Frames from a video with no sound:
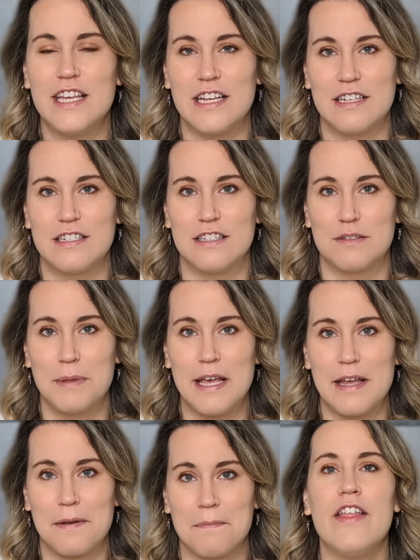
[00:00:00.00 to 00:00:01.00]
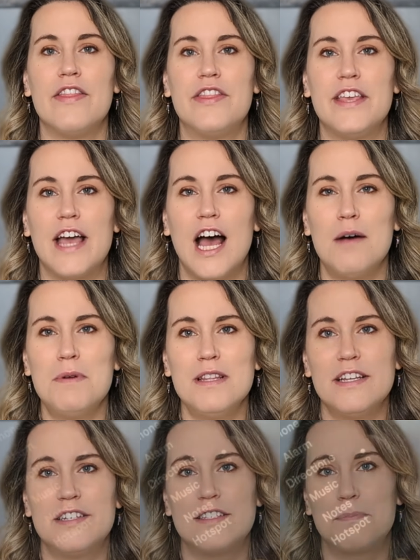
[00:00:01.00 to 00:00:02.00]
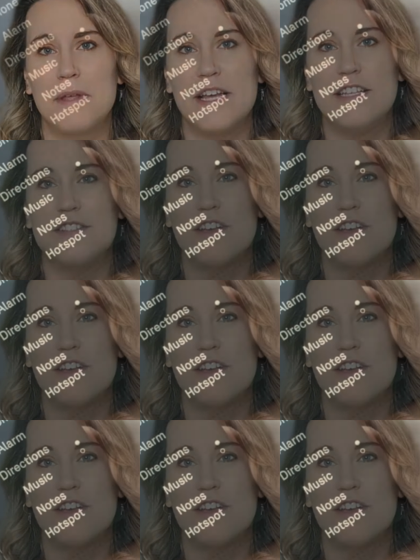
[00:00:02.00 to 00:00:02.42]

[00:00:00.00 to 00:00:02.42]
e-ink display. The AMOLED display